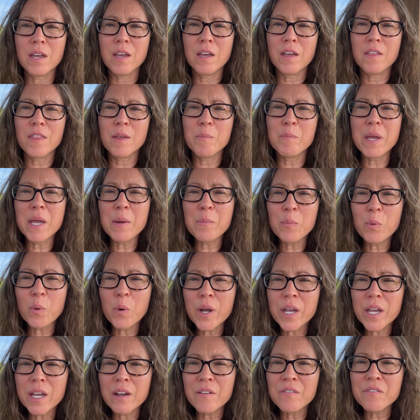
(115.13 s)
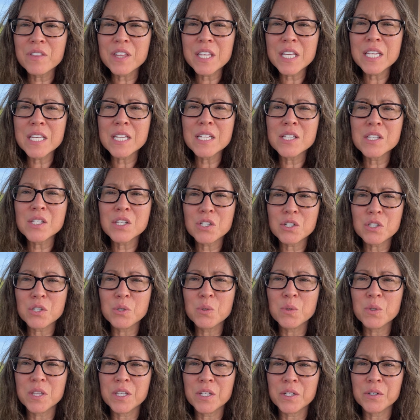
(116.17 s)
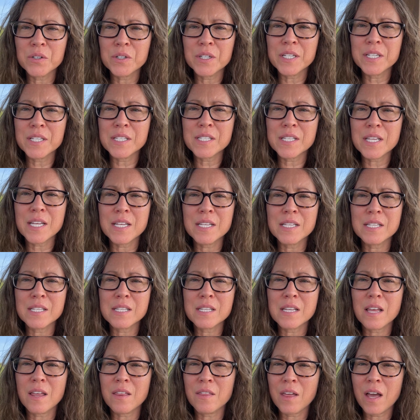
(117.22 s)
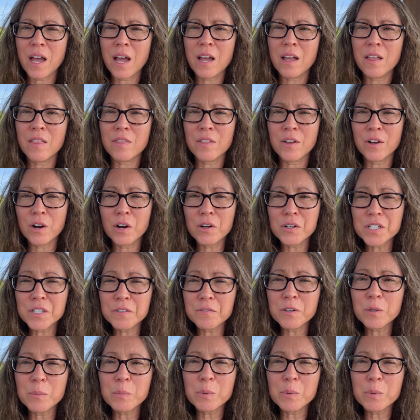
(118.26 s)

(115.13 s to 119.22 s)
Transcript: The main point of these 2 theories is that there are different